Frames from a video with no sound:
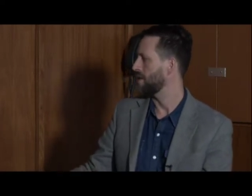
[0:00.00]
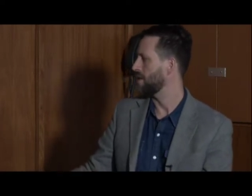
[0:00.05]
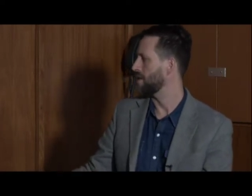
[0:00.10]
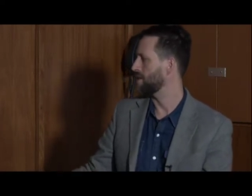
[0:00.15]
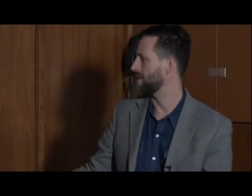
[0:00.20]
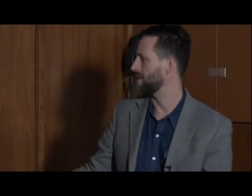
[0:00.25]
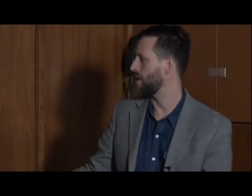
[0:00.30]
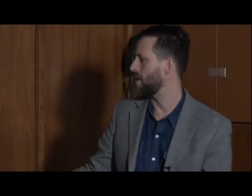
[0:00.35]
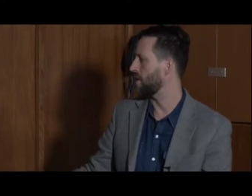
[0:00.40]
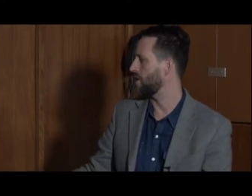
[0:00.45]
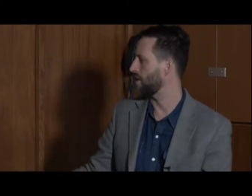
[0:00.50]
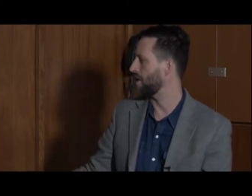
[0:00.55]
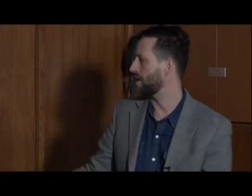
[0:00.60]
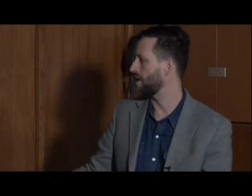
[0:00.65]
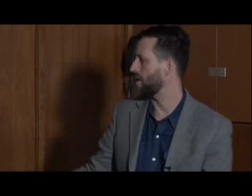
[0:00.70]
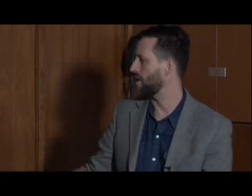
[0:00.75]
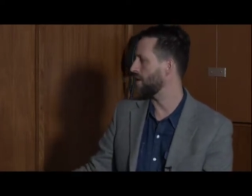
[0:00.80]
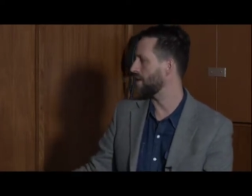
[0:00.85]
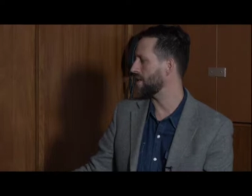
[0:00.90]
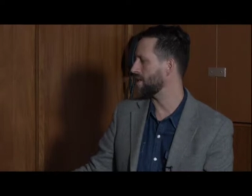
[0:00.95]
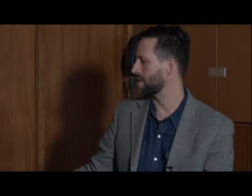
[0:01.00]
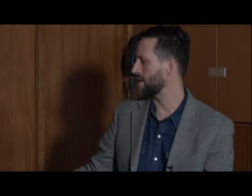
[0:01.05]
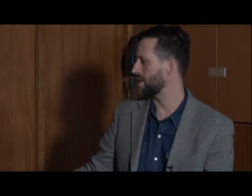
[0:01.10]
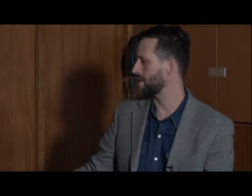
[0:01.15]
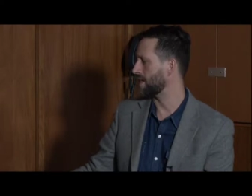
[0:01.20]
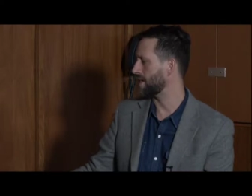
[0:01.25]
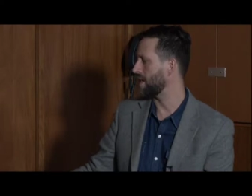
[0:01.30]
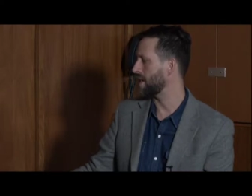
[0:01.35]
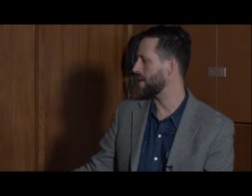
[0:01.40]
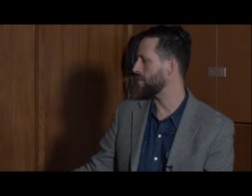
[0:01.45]
So, it's
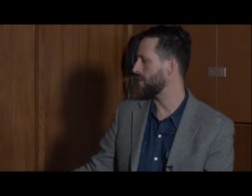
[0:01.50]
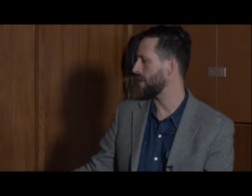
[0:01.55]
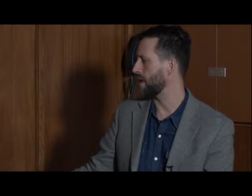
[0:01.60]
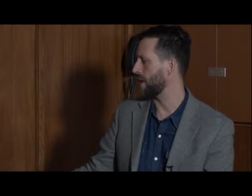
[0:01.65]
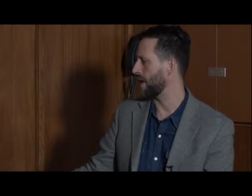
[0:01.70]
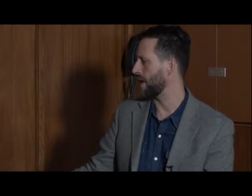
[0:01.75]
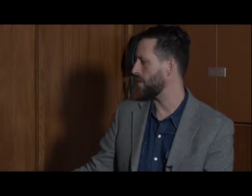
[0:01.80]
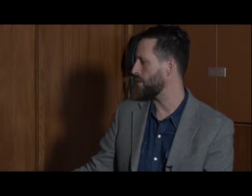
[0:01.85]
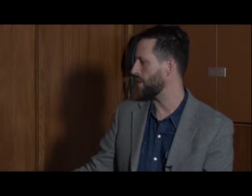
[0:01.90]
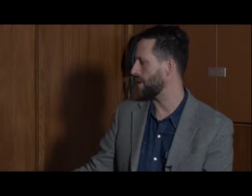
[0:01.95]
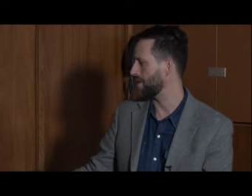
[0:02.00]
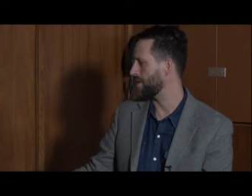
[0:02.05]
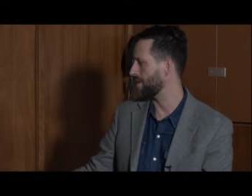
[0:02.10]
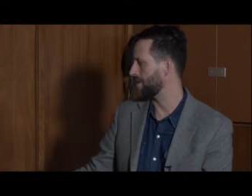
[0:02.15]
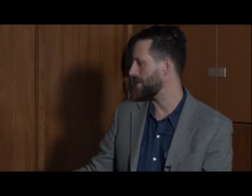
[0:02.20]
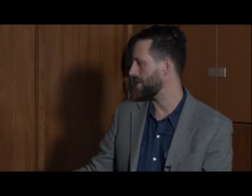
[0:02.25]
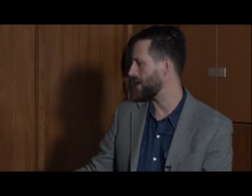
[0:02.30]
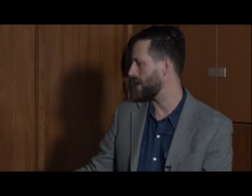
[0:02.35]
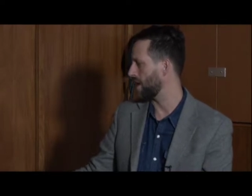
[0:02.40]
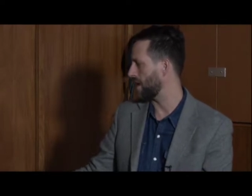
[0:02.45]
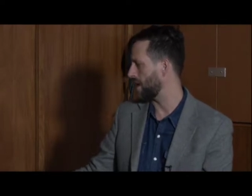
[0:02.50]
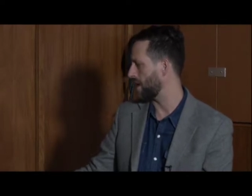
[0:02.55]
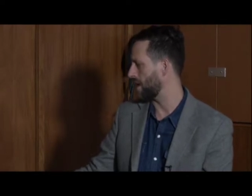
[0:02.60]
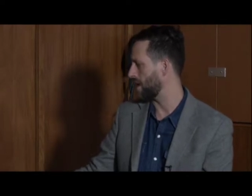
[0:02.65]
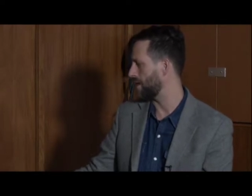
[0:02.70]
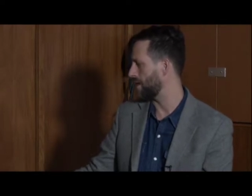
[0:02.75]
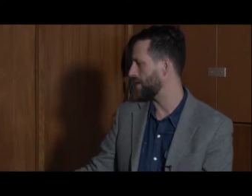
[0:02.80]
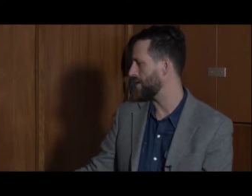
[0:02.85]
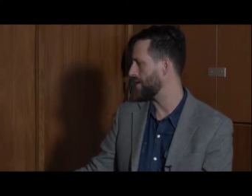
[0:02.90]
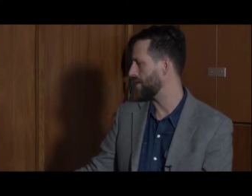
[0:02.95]
a kind of play with
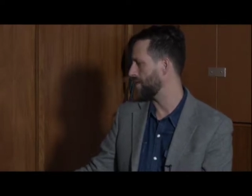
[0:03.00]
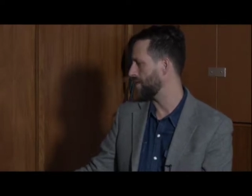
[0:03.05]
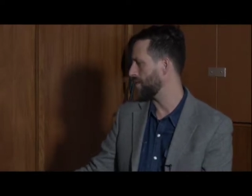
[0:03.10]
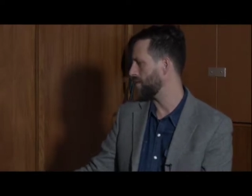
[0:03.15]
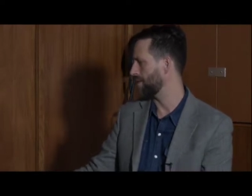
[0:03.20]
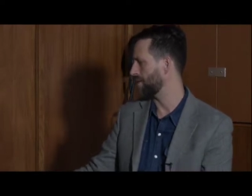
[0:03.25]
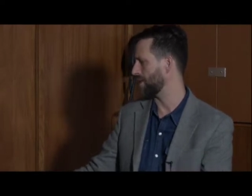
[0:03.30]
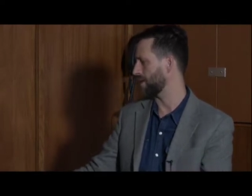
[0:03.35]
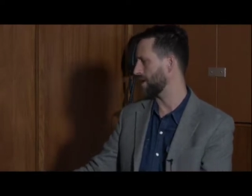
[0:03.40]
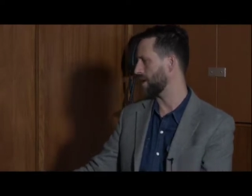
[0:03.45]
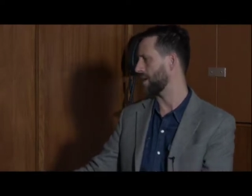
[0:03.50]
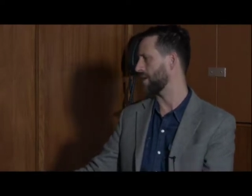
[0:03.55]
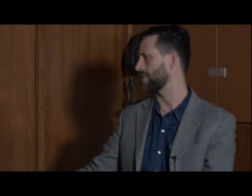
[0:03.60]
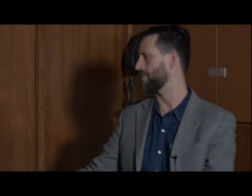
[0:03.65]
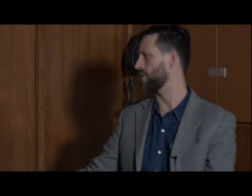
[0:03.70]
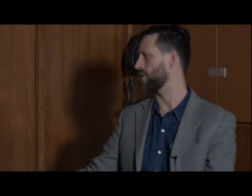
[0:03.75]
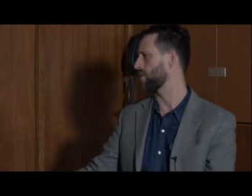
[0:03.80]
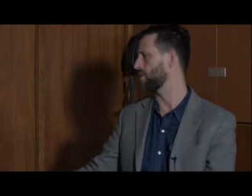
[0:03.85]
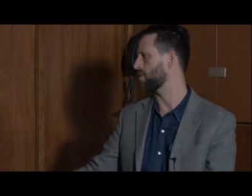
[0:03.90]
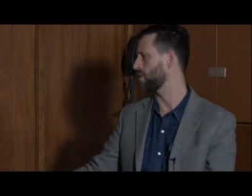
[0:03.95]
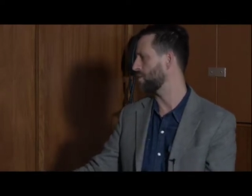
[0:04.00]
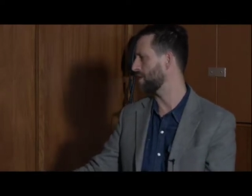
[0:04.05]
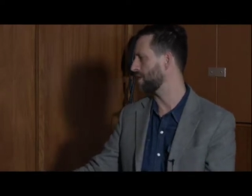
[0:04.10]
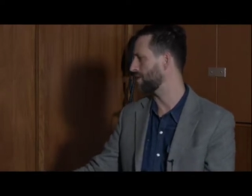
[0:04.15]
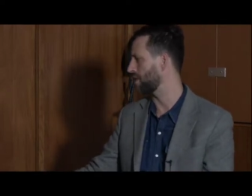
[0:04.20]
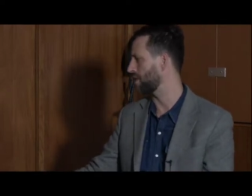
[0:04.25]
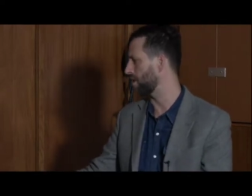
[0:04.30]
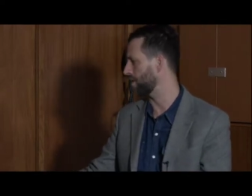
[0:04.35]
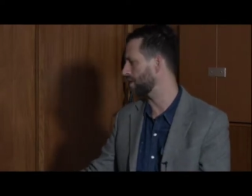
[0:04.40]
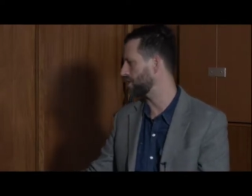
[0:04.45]
a kind of local
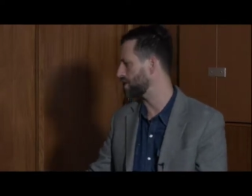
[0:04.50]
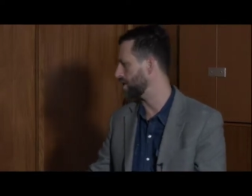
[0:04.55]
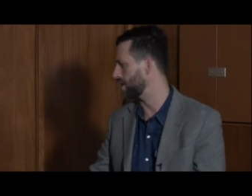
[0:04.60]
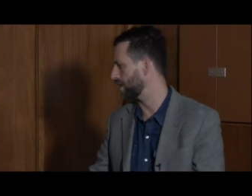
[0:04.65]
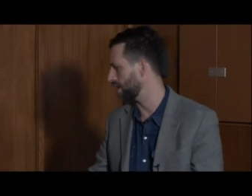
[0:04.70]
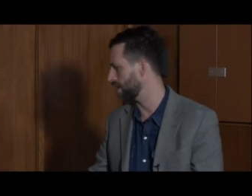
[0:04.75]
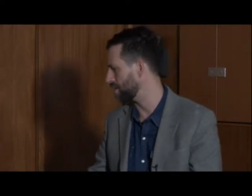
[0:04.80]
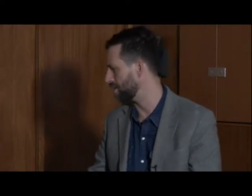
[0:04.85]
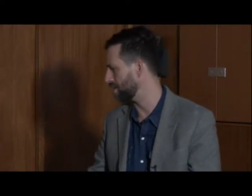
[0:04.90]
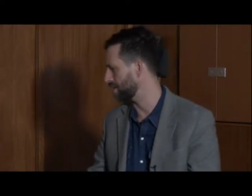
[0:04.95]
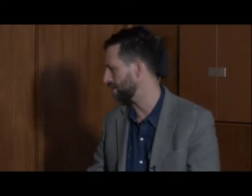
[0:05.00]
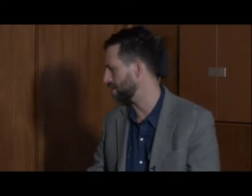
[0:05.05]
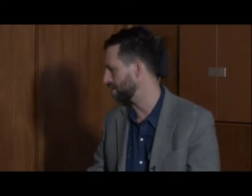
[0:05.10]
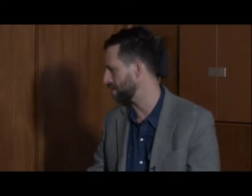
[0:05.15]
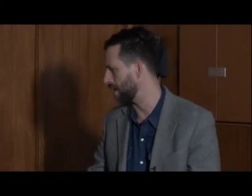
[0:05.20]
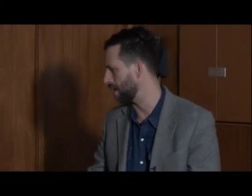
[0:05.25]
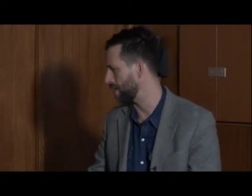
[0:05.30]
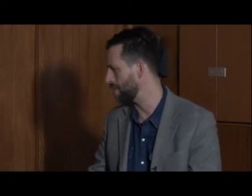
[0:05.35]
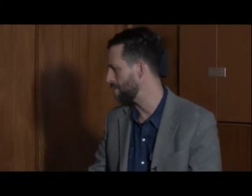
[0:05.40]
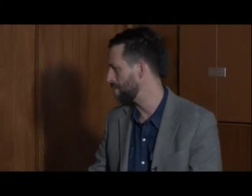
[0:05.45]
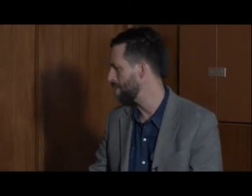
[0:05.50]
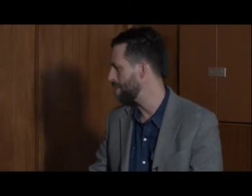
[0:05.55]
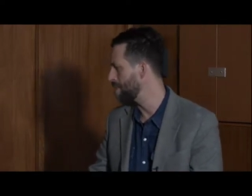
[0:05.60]
mythology, I guess you could say.